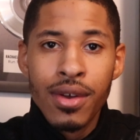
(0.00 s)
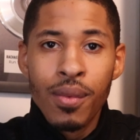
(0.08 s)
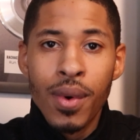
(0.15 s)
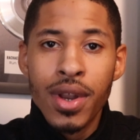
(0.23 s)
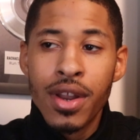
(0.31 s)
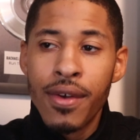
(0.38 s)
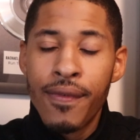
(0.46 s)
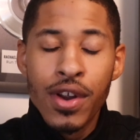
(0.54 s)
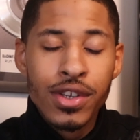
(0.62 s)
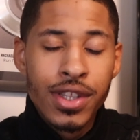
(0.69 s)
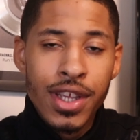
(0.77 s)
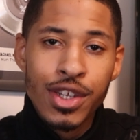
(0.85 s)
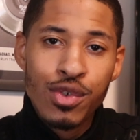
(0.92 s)
One of the
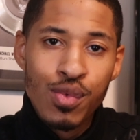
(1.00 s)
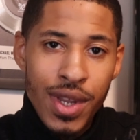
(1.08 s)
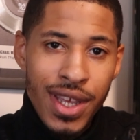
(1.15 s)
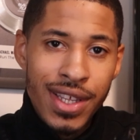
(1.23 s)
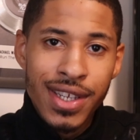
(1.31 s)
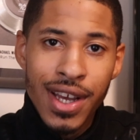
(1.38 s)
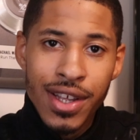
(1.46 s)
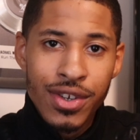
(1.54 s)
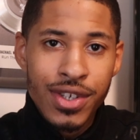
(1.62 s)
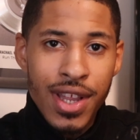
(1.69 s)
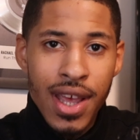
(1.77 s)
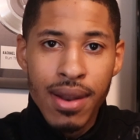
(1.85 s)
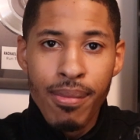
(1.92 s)
first things you need to
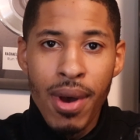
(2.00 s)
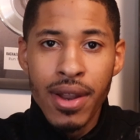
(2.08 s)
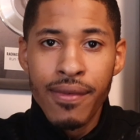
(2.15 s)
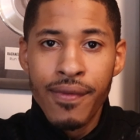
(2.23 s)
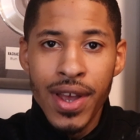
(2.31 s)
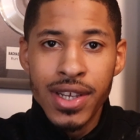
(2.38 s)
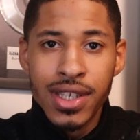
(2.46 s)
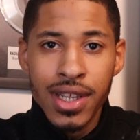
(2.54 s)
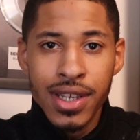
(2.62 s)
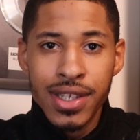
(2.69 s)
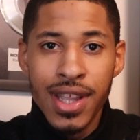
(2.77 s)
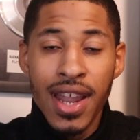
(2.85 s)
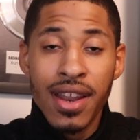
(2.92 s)
understand about investing
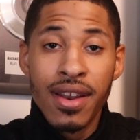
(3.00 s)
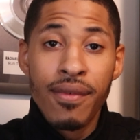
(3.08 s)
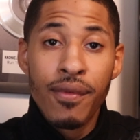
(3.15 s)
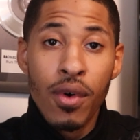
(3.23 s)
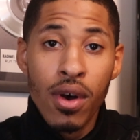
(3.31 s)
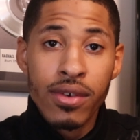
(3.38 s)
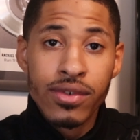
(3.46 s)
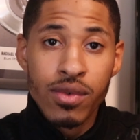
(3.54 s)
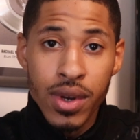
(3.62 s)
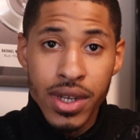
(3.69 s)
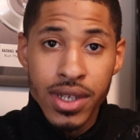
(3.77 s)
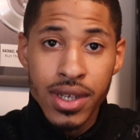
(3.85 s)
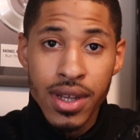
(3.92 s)
is that it involves
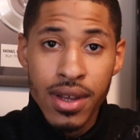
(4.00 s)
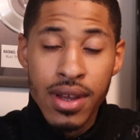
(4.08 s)
risk.